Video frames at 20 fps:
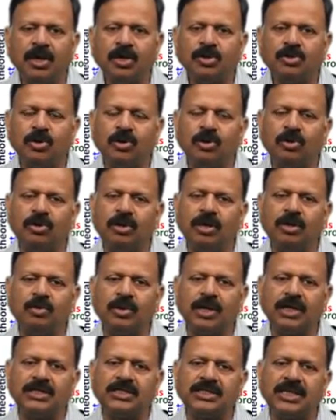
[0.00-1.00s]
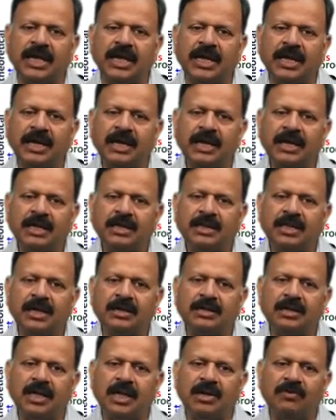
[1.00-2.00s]
So you can say
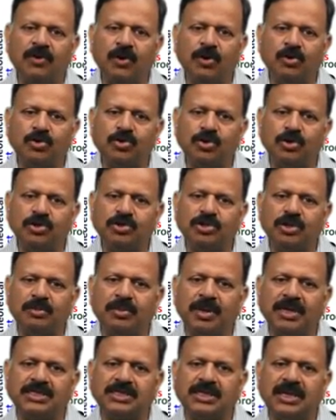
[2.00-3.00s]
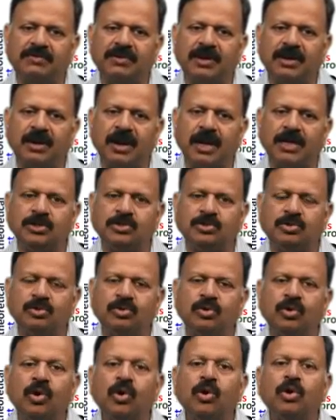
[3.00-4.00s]
that evolutionism has given rise
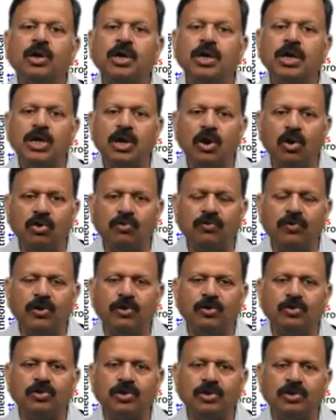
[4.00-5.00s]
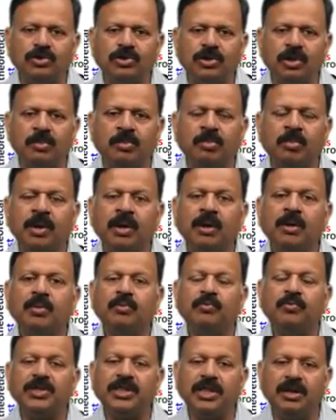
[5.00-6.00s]
to neo-evolutionism,
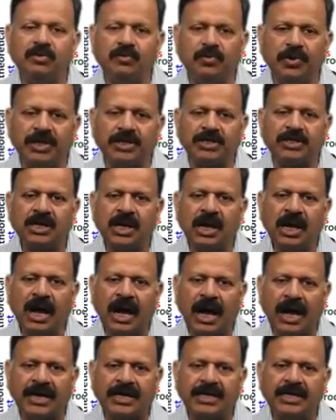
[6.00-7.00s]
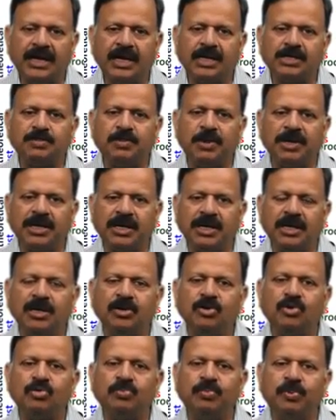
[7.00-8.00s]
within which ideas
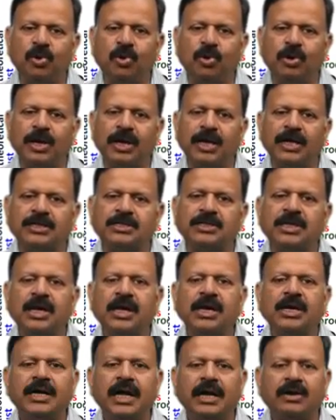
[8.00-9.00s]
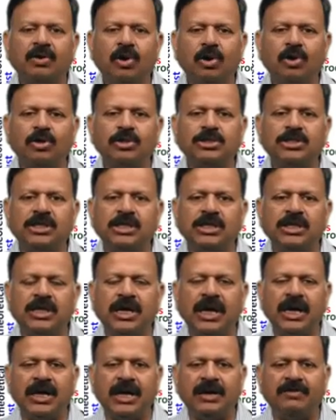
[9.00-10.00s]
pertaining to progress, technology,
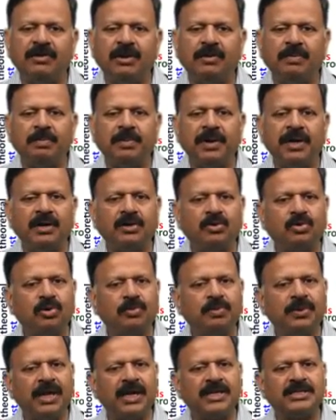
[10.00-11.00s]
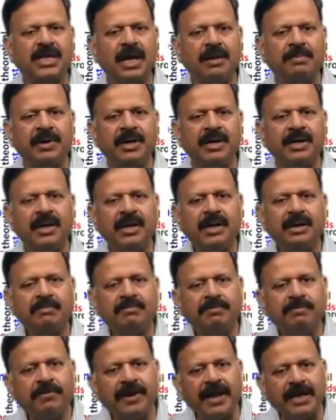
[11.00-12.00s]
and development could be examined
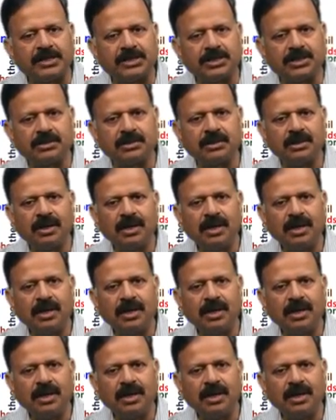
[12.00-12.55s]
fresh.